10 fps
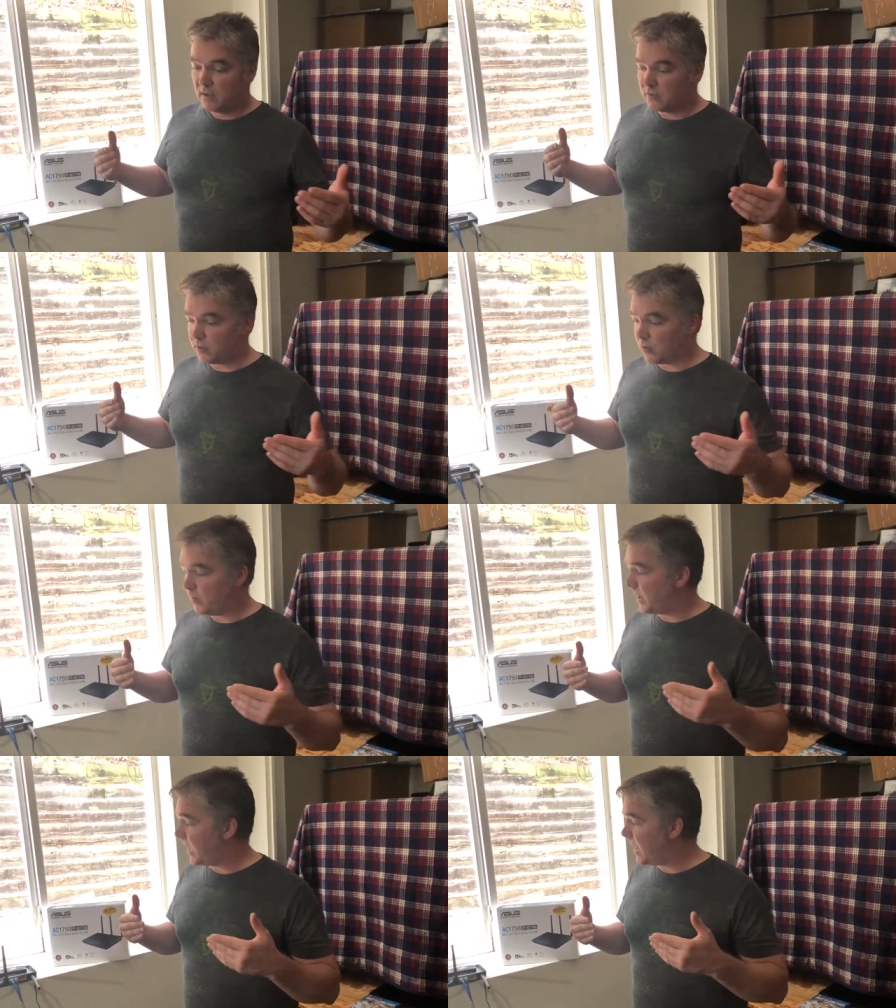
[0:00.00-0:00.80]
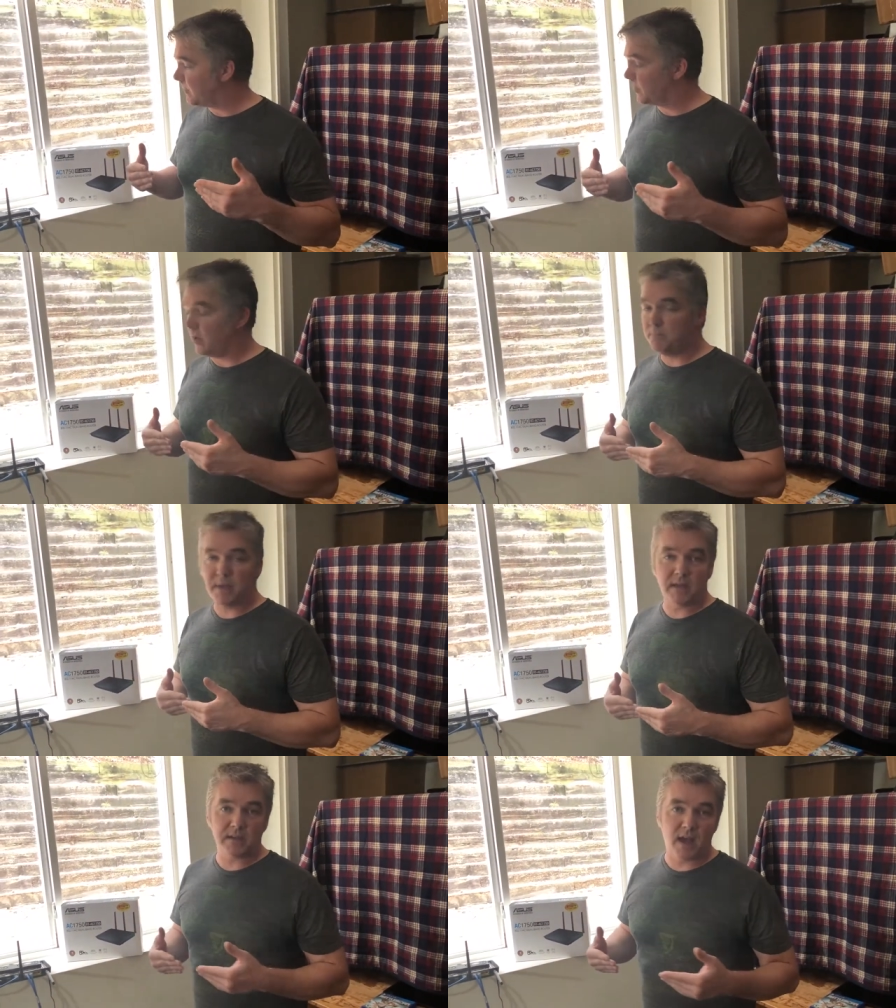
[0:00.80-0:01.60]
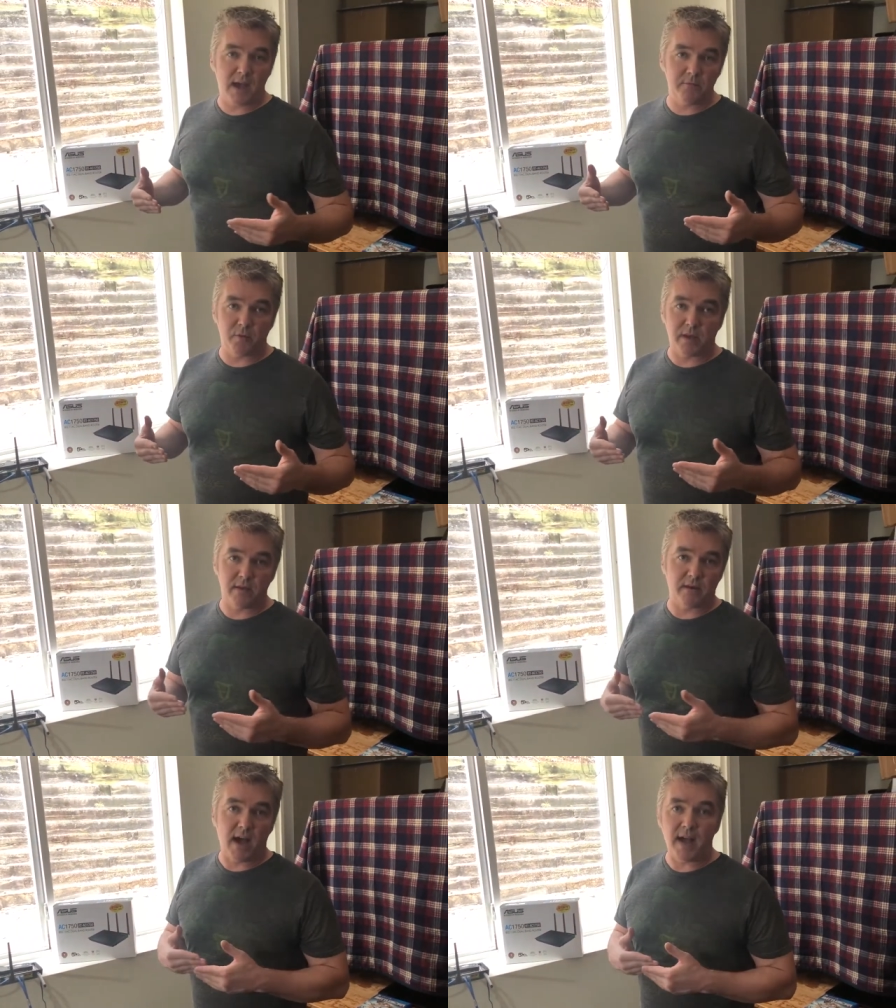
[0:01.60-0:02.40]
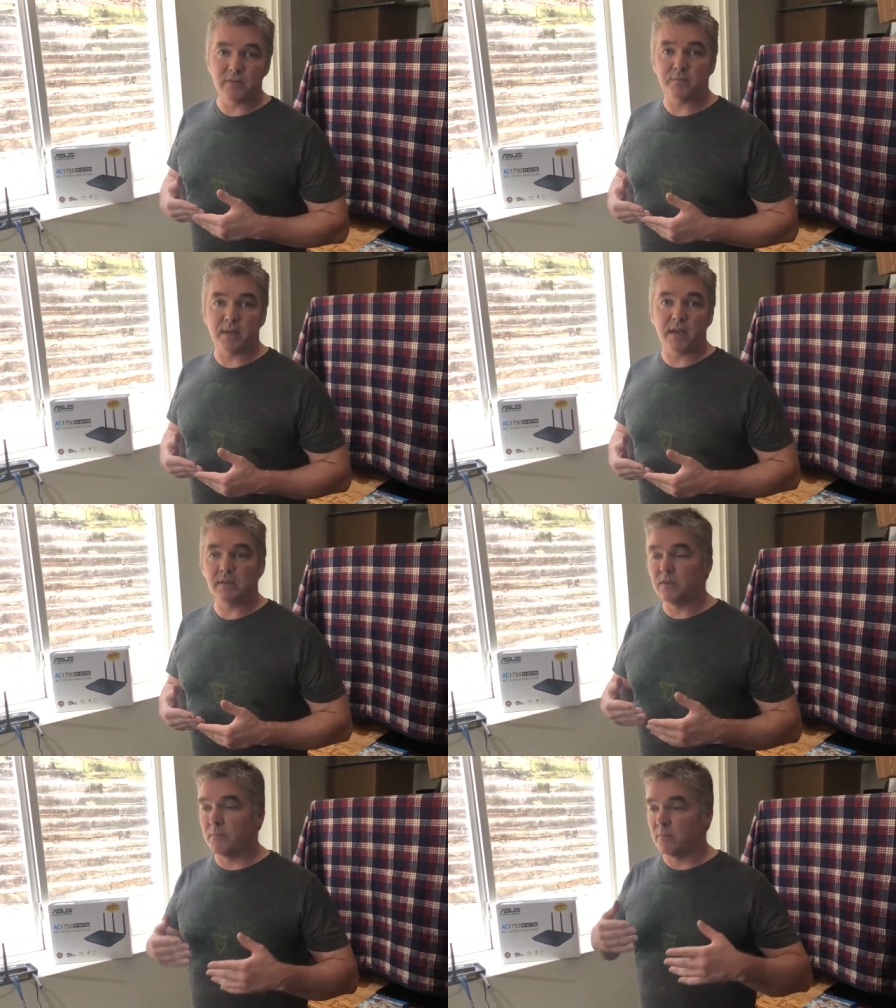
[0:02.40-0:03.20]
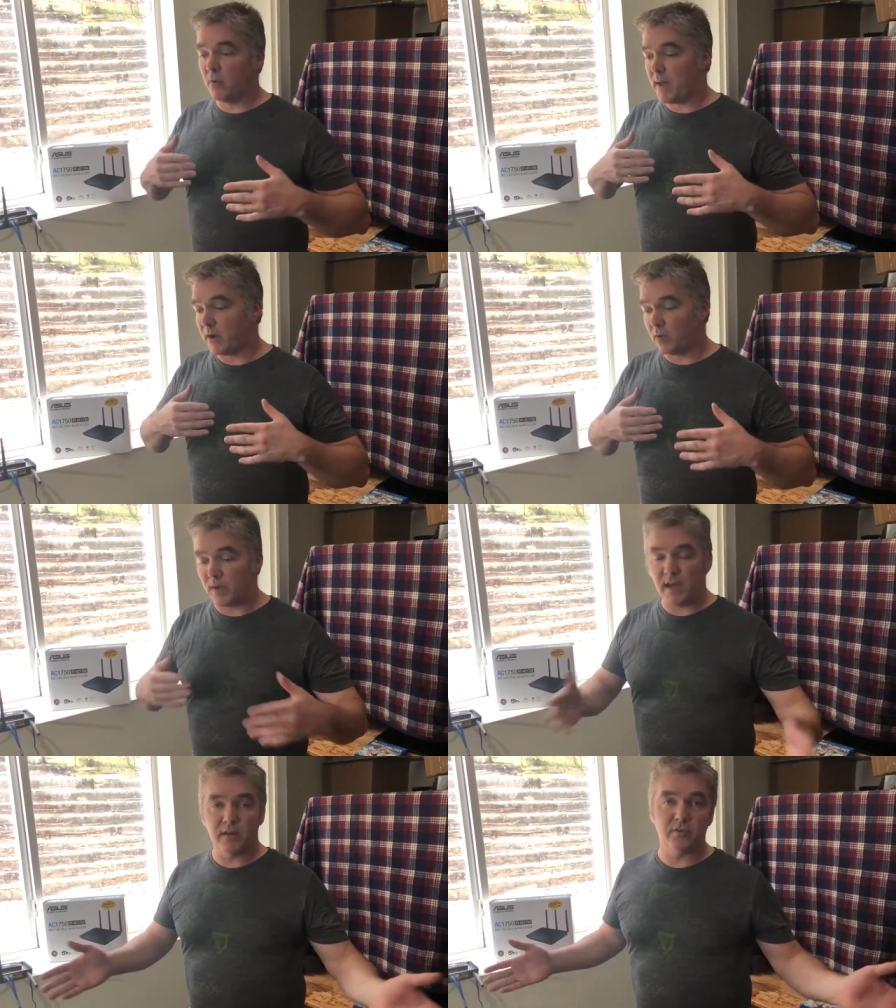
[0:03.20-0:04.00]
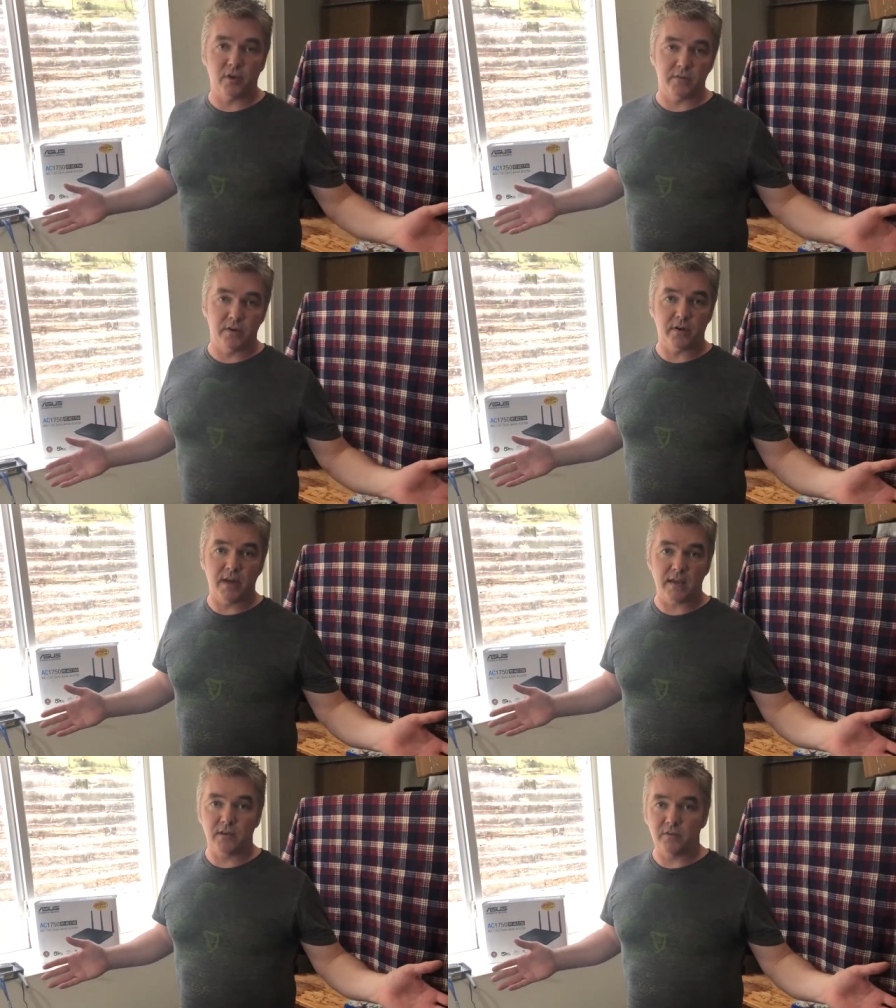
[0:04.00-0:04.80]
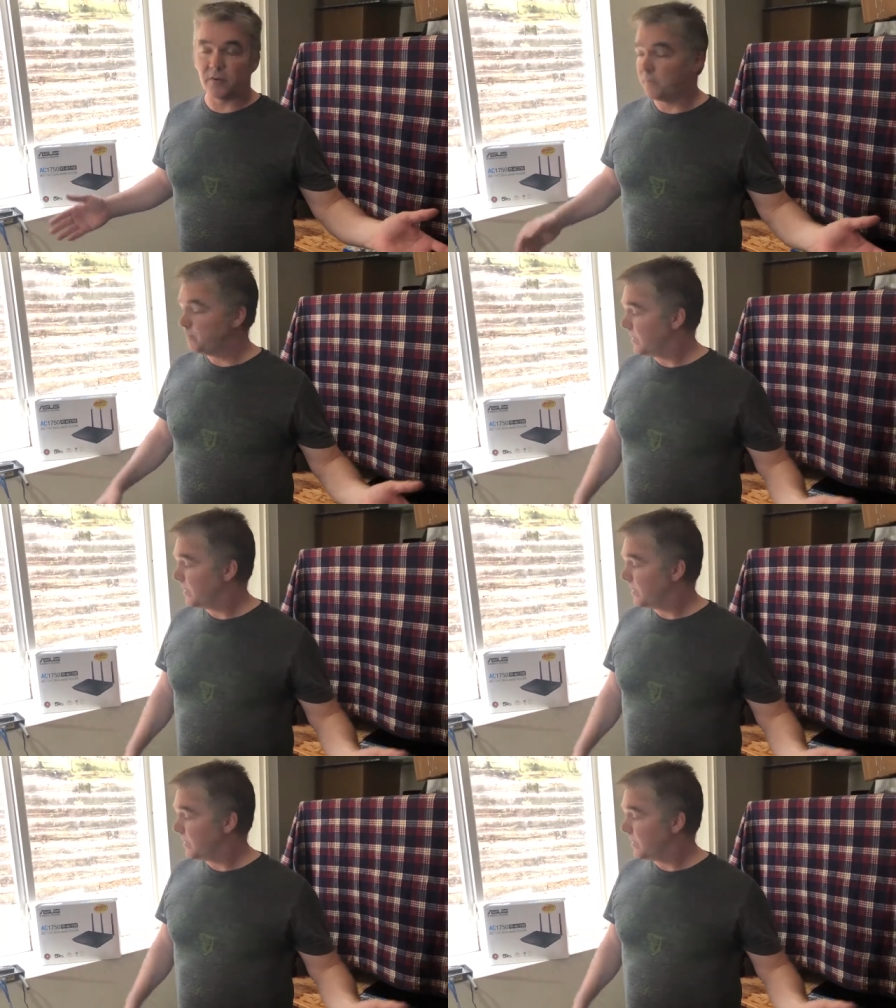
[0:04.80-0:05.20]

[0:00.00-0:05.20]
So you want to have good ping times, you want to have a high speed, no matter what kind of server you're connecting to.